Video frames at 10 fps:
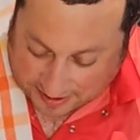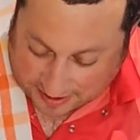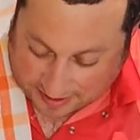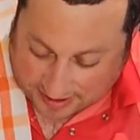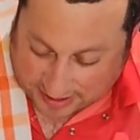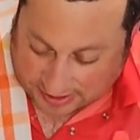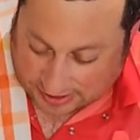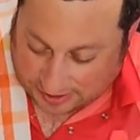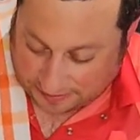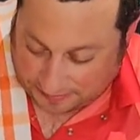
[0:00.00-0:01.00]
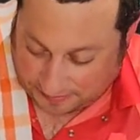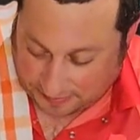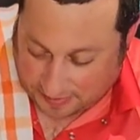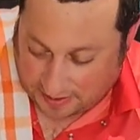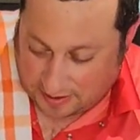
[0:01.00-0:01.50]
this
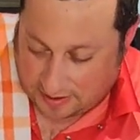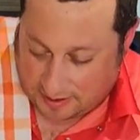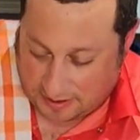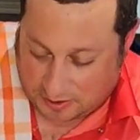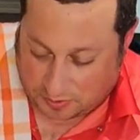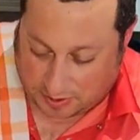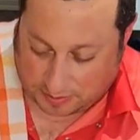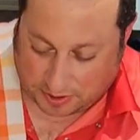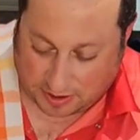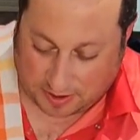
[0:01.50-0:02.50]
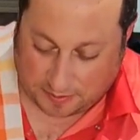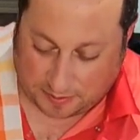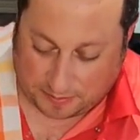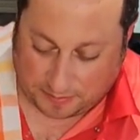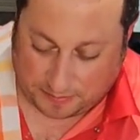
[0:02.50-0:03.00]
is what I'm talking about.
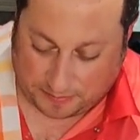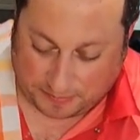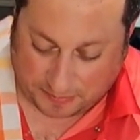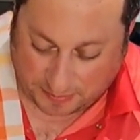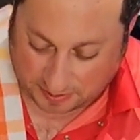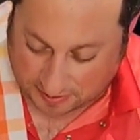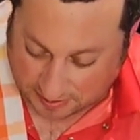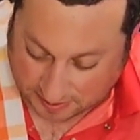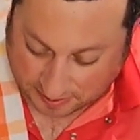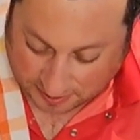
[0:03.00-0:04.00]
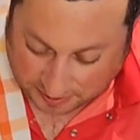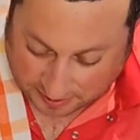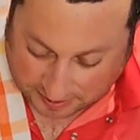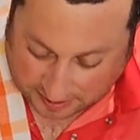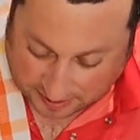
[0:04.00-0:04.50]

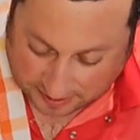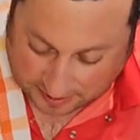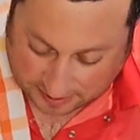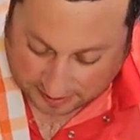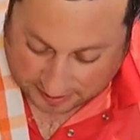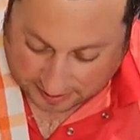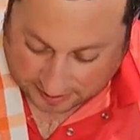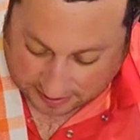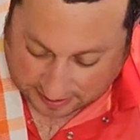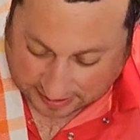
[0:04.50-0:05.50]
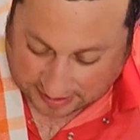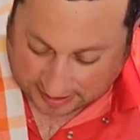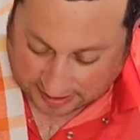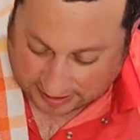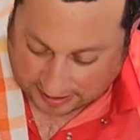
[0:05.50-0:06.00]
Look at
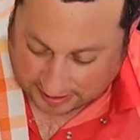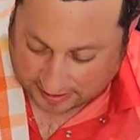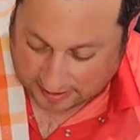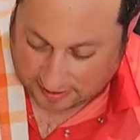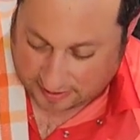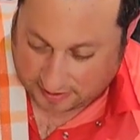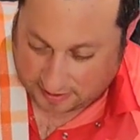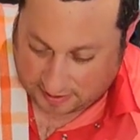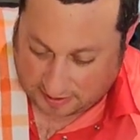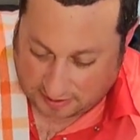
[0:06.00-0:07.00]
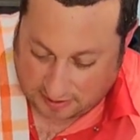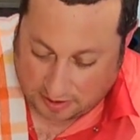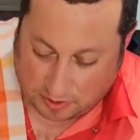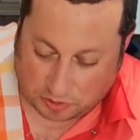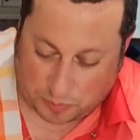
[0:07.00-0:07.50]
that.
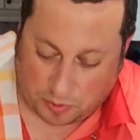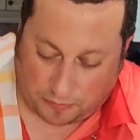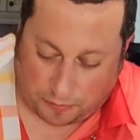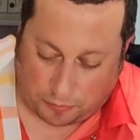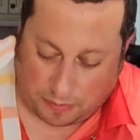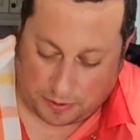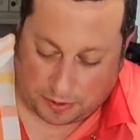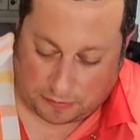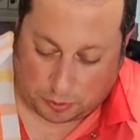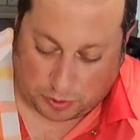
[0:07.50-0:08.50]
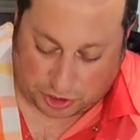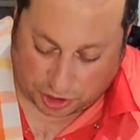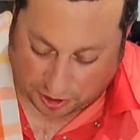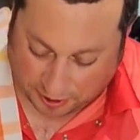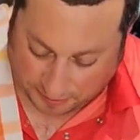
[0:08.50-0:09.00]
Those beautiful ribbons of Swiss
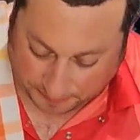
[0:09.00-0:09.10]
chard.